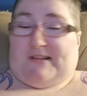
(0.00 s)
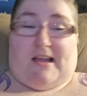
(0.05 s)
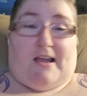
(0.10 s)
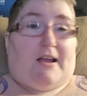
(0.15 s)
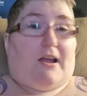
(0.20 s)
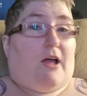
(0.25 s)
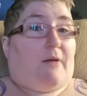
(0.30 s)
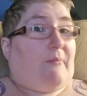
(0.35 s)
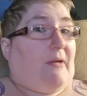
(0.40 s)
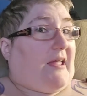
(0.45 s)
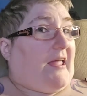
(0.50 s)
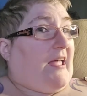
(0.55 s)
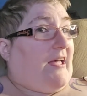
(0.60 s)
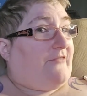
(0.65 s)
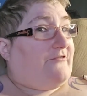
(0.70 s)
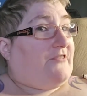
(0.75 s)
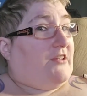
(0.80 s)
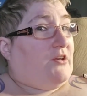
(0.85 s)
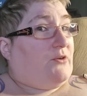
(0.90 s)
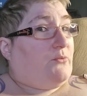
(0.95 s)
Got my
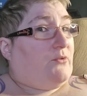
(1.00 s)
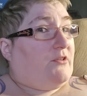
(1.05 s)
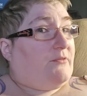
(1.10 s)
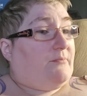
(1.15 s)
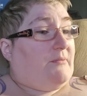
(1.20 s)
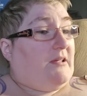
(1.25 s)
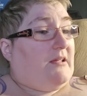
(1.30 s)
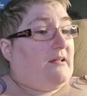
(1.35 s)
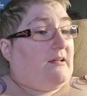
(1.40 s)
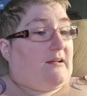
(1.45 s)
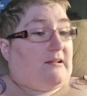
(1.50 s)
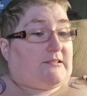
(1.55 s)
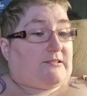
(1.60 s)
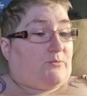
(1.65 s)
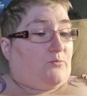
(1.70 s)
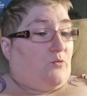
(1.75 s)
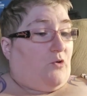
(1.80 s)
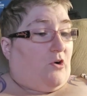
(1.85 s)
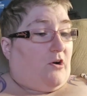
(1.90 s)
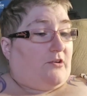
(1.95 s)
caffeine with me. I got
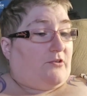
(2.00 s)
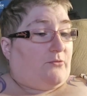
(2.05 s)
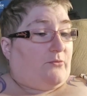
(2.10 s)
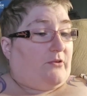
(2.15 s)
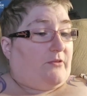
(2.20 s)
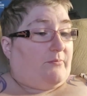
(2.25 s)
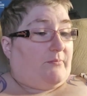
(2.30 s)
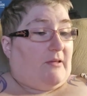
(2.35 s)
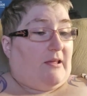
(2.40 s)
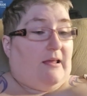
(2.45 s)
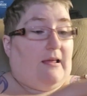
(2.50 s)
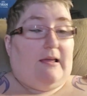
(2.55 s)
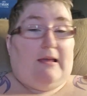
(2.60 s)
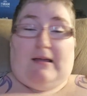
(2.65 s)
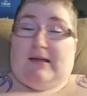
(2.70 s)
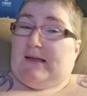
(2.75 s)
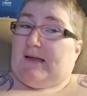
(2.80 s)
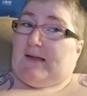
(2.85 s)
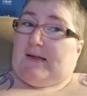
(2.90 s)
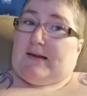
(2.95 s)
some water with me.
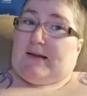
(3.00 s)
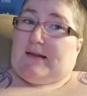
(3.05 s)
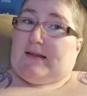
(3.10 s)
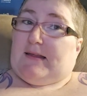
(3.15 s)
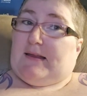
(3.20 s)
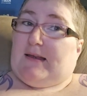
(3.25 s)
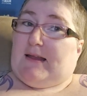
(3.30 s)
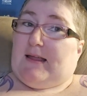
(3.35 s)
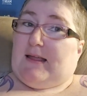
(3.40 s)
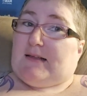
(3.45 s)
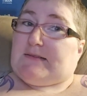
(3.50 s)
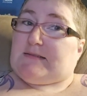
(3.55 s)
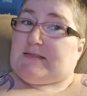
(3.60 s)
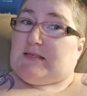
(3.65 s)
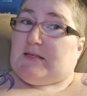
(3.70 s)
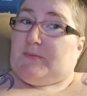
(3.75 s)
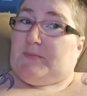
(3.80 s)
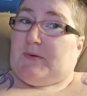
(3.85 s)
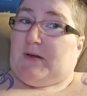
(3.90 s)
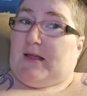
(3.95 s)
I got a kitty cat
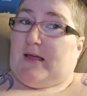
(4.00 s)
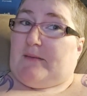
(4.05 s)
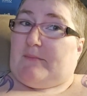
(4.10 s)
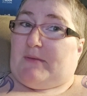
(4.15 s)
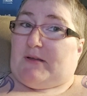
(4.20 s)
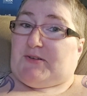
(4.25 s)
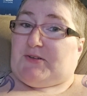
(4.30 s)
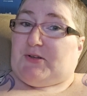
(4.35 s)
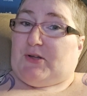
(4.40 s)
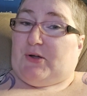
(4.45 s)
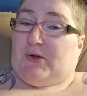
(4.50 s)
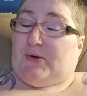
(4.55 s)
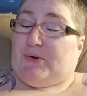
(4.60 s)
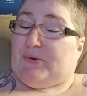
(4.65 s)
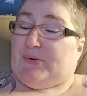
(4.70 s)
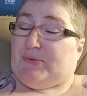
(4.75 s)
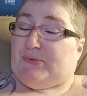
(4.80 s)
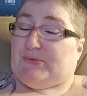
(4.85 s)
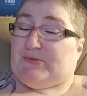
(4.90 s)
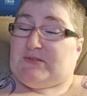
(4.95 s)
sleeping at my
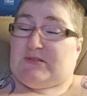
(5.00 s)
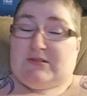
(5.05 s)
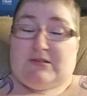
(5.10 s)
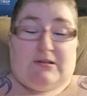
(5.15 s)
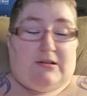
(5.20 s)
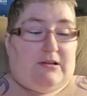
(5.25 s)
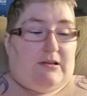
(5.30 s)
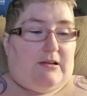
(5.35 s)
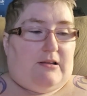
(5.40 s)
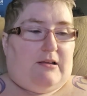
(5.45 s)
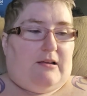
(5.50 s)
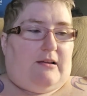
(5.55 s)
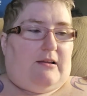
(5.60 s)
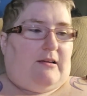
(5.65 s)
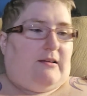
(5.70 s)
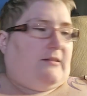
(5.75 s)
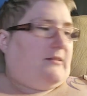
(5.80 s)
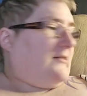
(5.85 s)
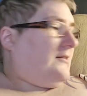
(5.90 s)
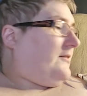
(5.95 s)
toes,
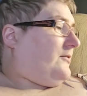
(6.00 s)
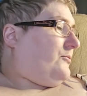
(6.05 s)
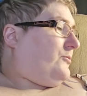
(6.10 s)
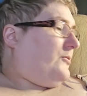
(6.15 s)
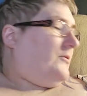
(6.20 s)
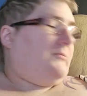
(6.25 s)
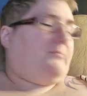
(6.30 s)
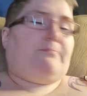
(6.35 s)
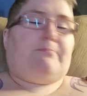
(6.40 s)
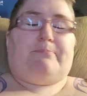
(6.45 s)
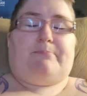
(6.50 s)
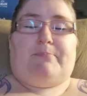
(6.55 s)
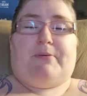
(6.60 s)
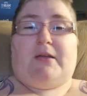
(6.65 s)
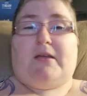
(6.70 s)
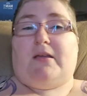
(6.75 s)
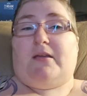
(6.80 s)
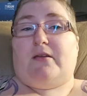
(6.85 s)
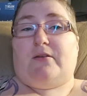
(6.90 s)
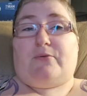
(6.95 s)
and another one
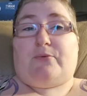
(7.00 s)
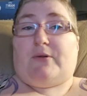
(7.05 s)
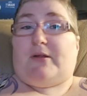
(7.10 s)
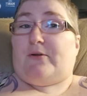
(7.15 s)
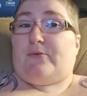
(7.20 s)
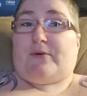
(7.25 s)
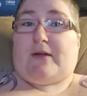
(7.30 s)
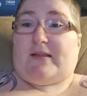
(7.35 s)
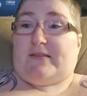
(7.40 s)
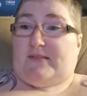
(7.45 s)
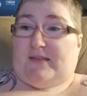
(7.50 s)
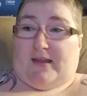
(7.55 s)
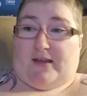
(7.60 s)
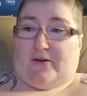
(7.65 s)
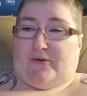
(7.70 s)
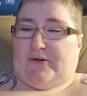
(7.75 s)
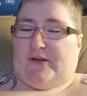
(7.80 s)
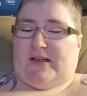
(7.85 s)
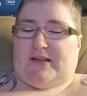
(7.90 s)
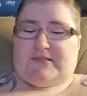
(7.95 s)
pittering around the
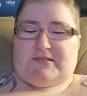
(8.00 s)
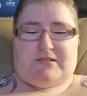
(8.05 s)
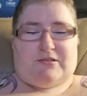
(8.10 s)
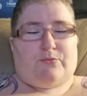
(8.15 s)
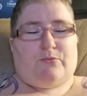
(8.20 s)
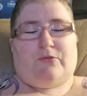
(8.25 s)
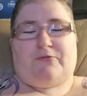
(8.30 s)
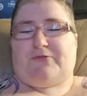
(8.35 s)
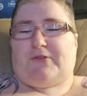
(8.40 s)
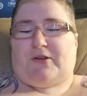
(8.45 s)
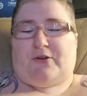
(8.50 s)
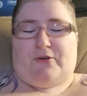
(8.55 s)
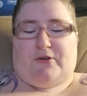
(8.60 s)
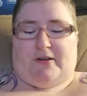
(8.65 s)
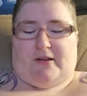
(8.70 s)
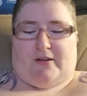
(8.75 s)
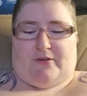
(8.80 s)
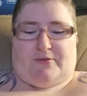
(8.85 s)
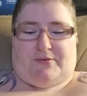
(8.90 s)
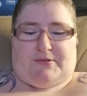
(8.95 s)
area. So we'll figure it
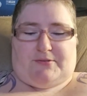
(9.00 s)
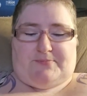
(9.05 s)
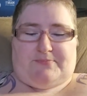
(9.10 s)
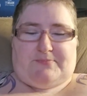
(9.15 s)
out.